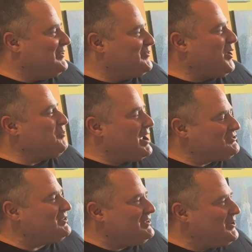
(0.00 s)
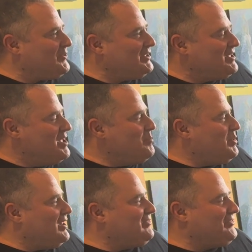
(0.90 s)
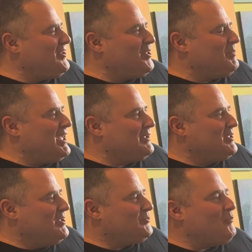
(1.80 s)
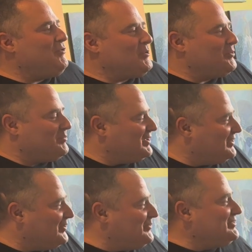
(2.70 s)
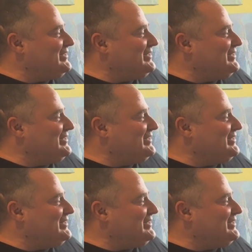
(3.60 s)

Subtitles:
So I rationally know it, but it's still like, don't fuck with me, you know.